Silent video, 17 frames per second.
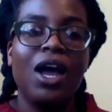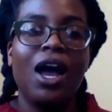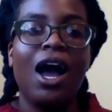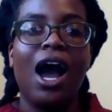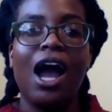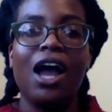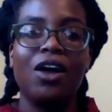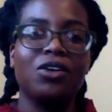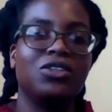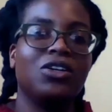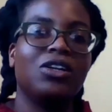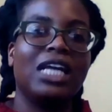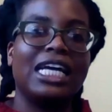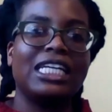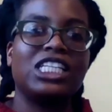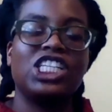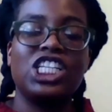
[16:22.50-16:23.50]
I also
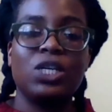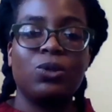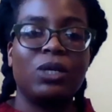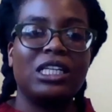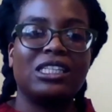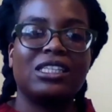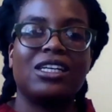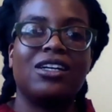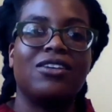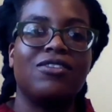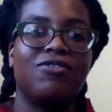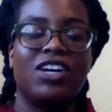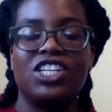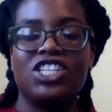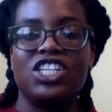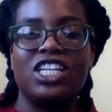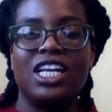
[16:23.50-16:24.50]
liked Shiwei's
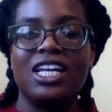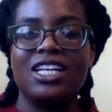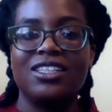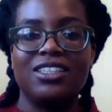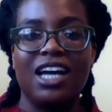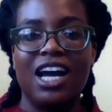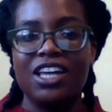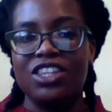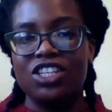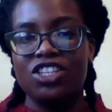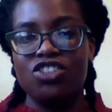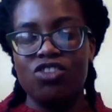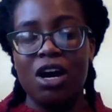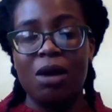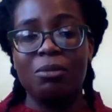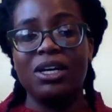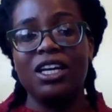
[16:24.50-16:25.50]
confession inside this
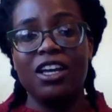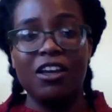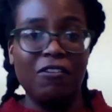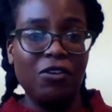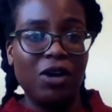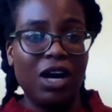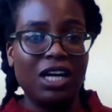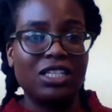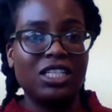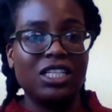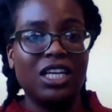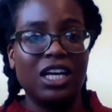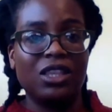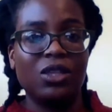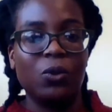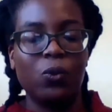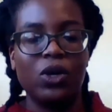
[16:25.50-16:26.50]
drama. If you actually get
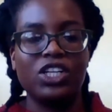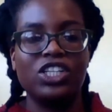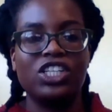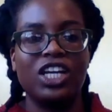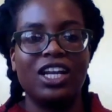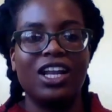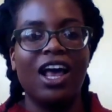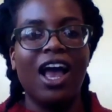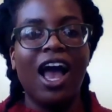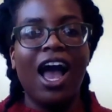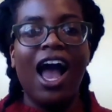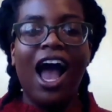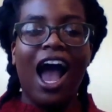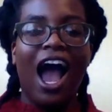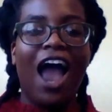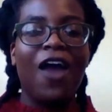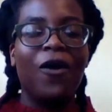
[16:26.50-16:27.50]
to watch it,
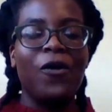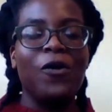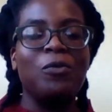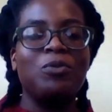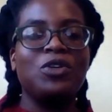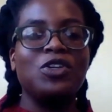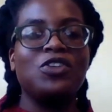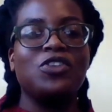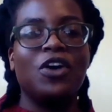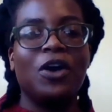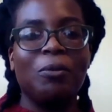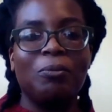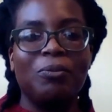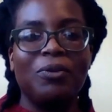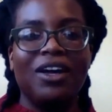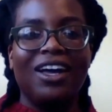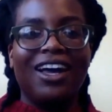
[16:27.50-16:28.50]
I hope you drop
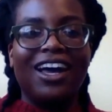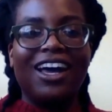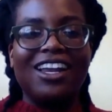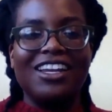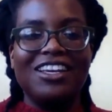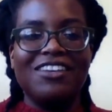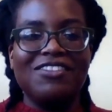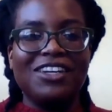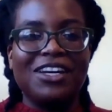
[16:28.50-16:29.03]
and leave your